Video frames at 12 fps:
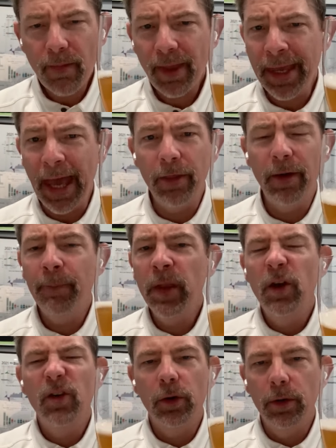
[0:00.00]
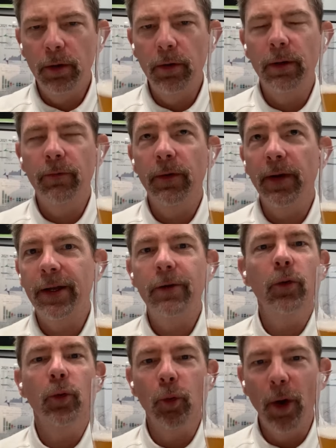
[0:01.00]
Yeah, the
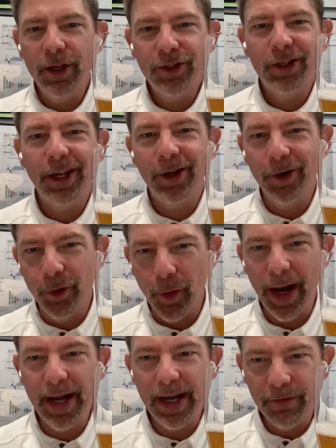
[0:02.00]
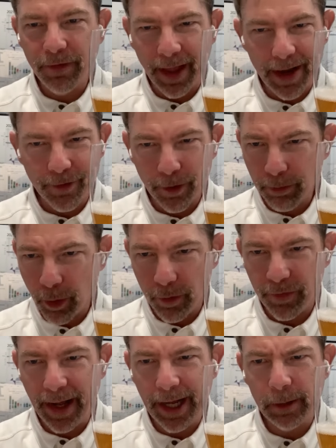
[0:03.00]
very rustic, grainy flavor
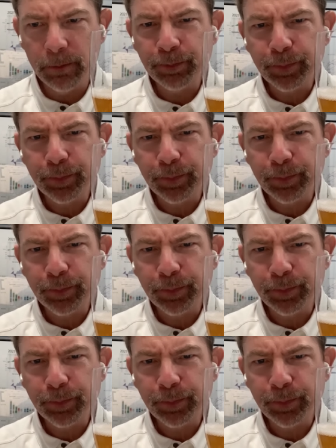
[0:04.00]
profile.